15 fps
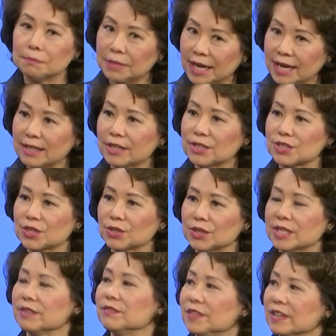pilots who
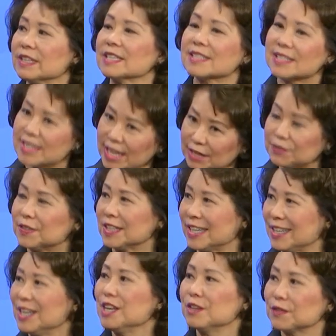can very
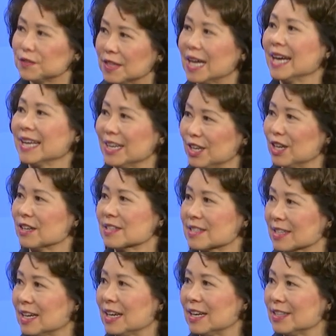safely fly in our
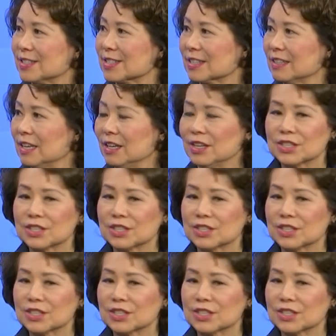skies.